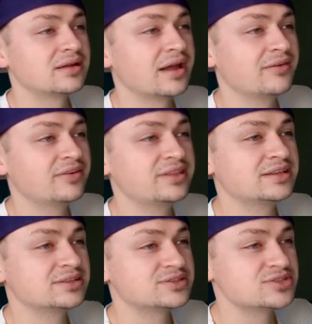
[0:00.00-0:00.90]

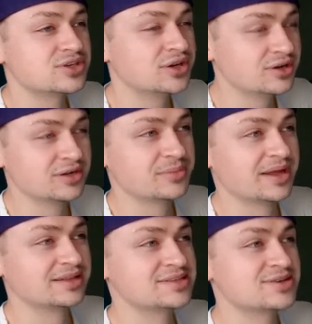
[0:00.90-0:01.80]
everything looks good,
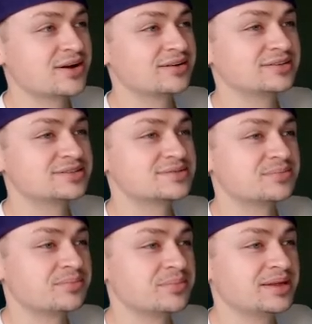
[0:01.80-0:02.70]
man. This car looks
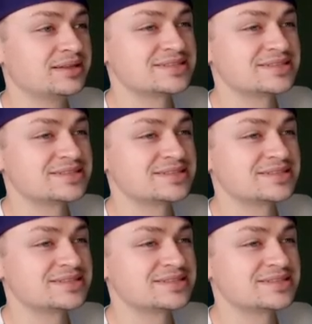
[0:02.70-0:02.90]
mint.